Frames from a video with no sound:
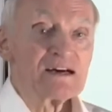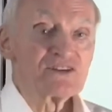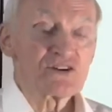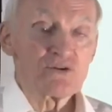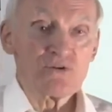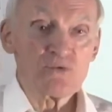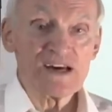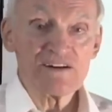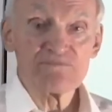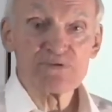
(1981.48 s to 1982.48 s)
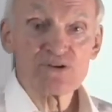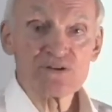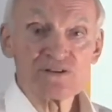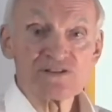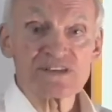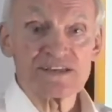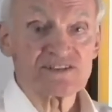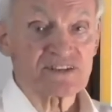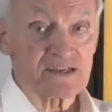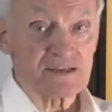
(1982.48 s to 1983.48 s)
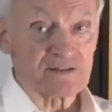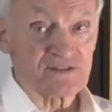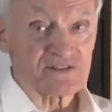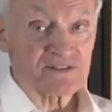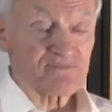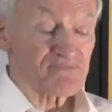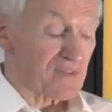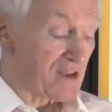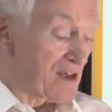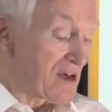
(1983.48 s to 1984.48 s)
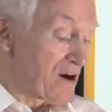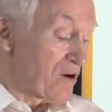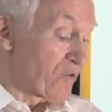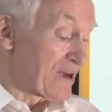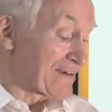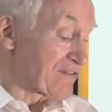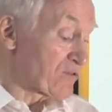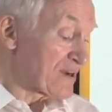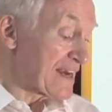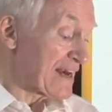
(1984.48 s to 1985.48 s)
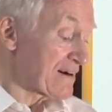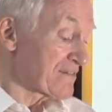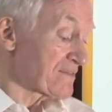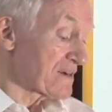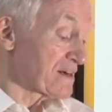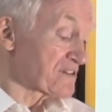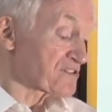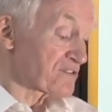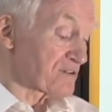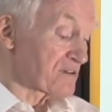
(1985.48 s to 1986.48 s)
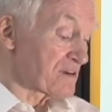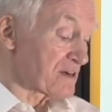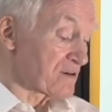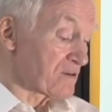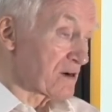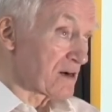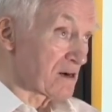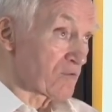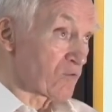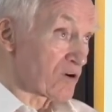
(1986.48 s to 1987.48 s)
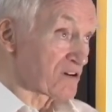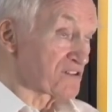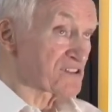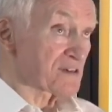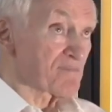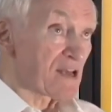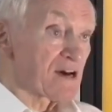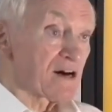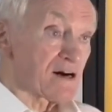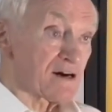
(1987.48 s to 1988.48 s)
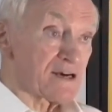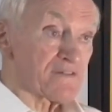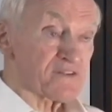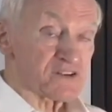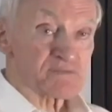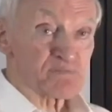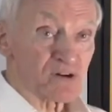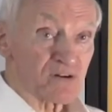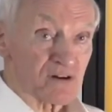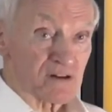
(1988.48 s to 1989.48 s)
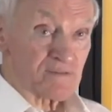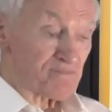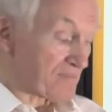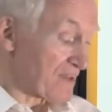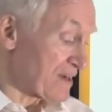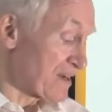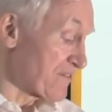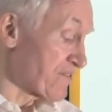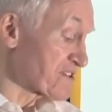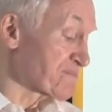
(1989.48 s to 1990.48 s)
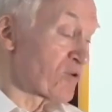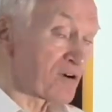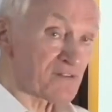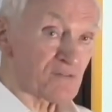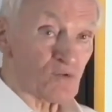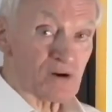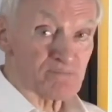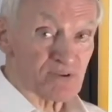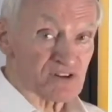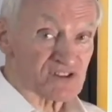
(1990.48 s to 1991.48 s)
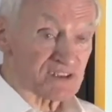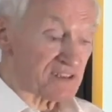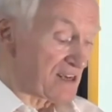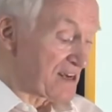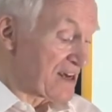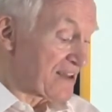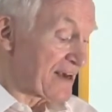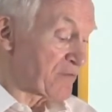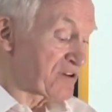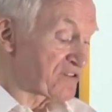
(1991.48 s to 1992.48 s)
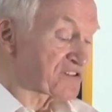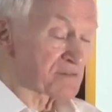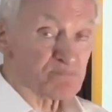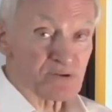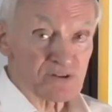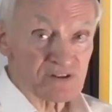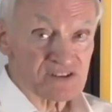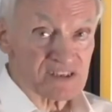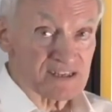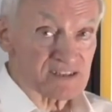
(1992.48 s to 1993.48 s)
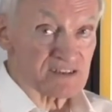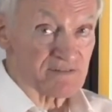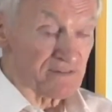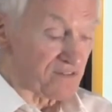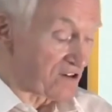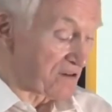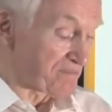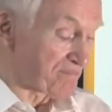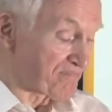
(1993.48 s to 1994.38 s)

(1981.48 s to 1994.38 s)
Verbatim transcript: So we have plurals and singulars. Whenever we have uh, certain uh, uh, words, uh, if it's plural, if it's more than one person, then we use the plural sense of the verb.